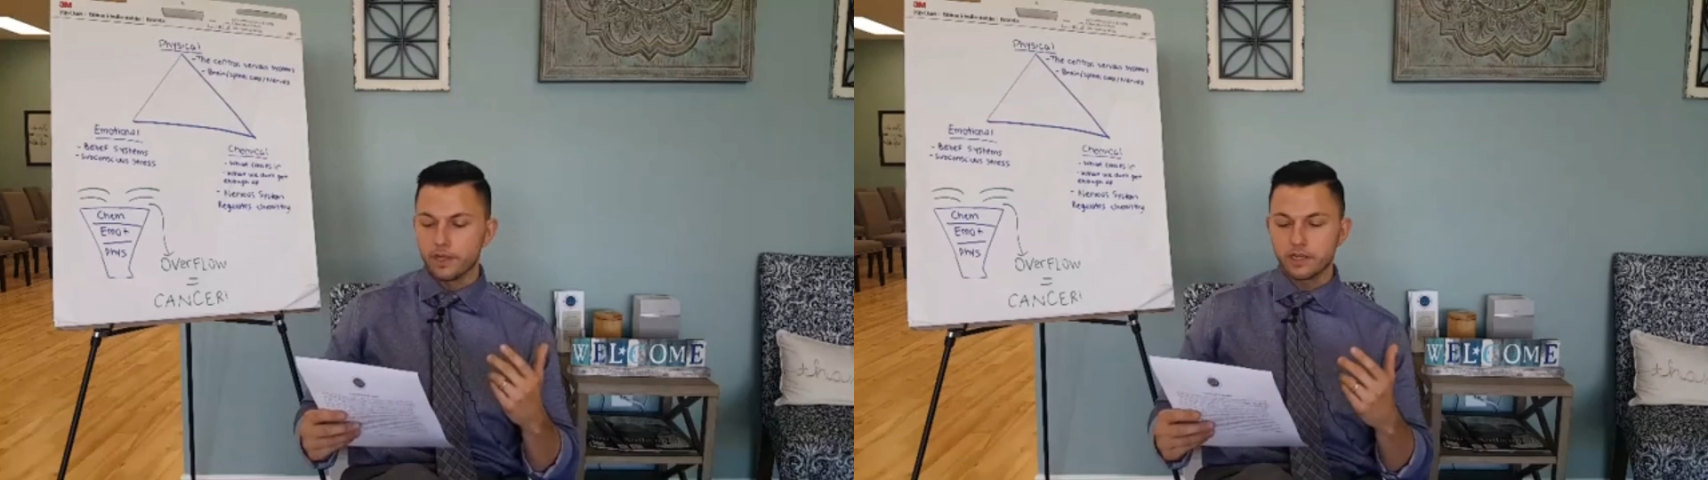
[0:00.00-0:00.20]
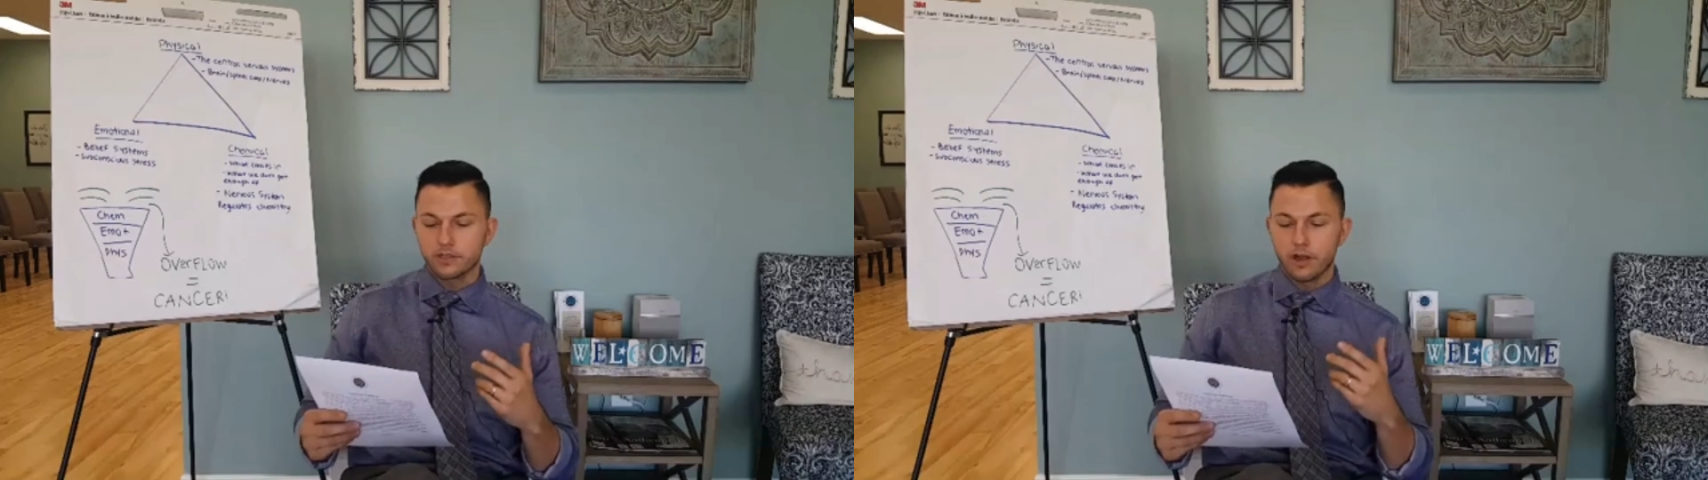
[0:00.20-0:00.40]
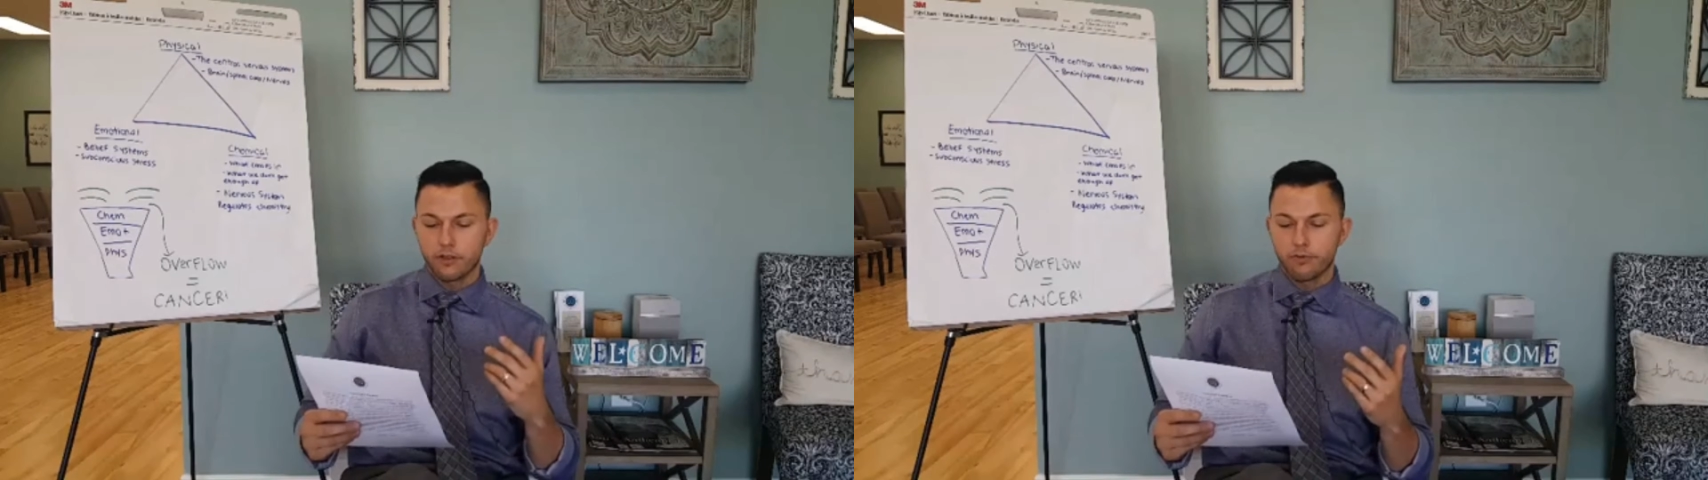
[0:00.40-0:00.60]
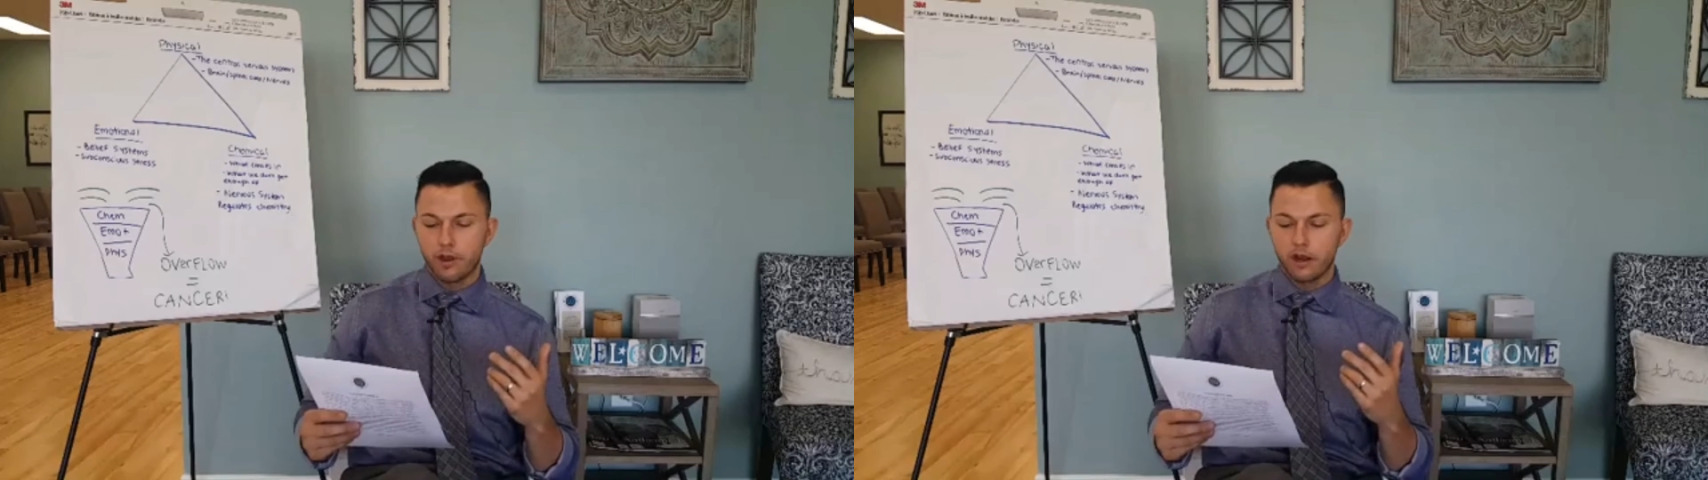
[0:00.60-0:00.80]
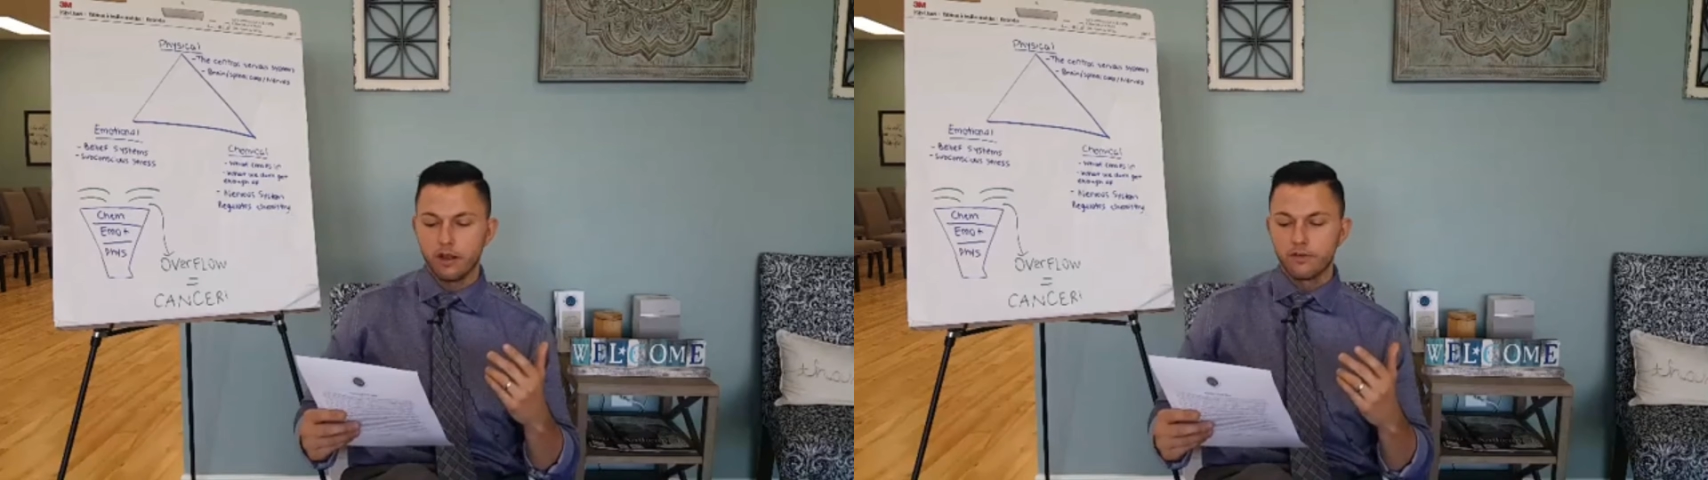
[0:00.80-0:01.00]
The biggest health
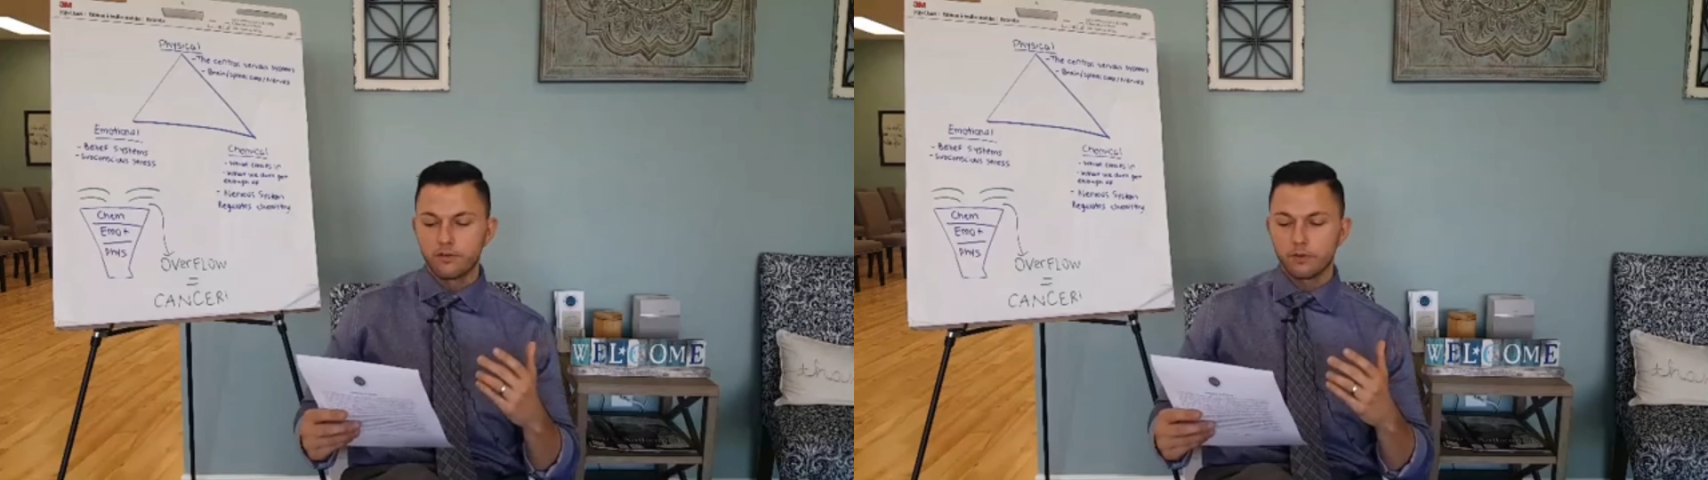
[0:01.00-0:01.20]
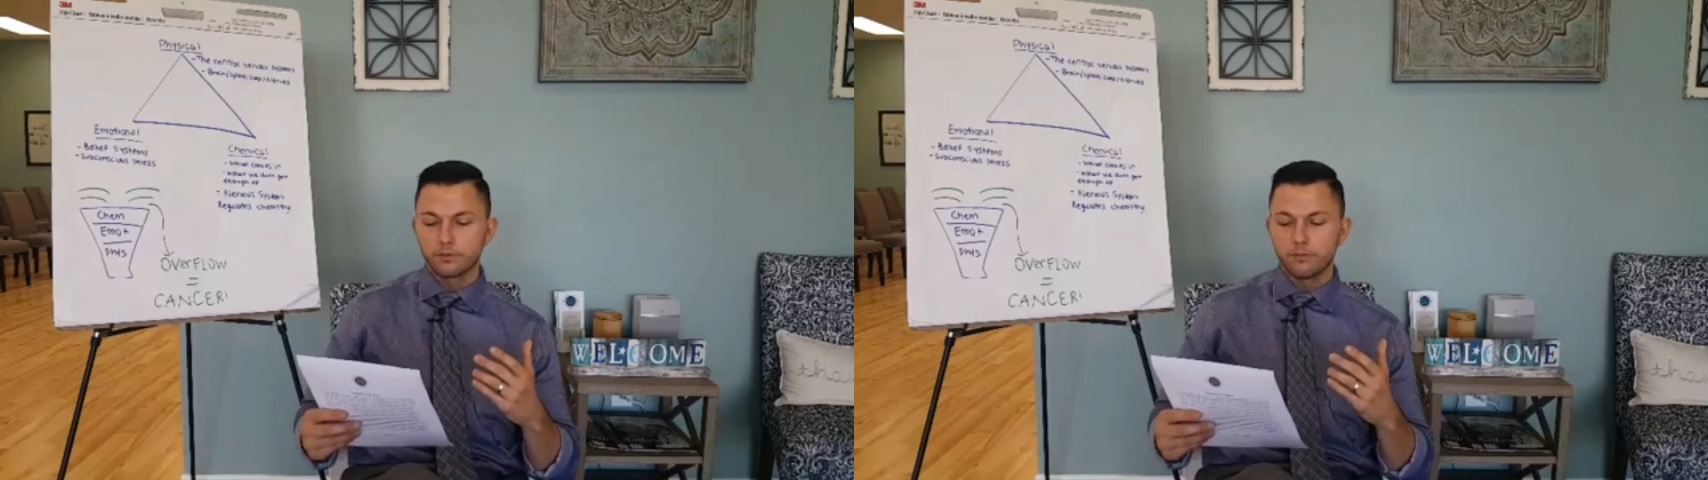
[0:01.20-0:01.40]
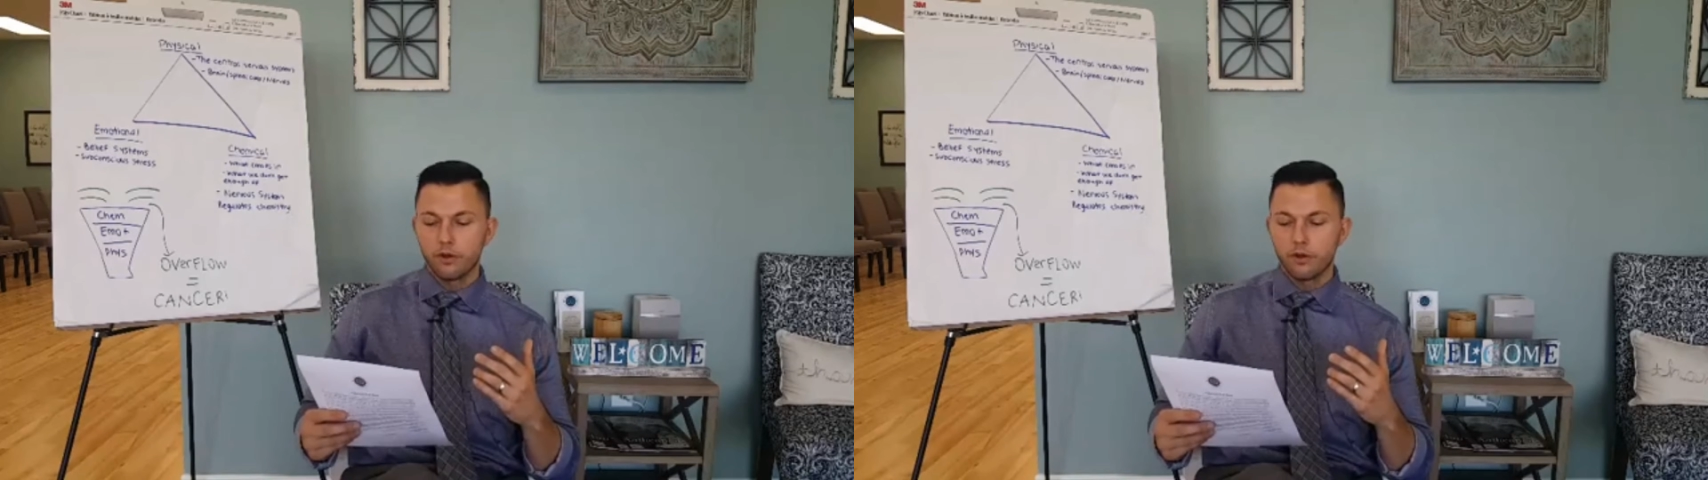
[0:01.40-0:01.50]
threat from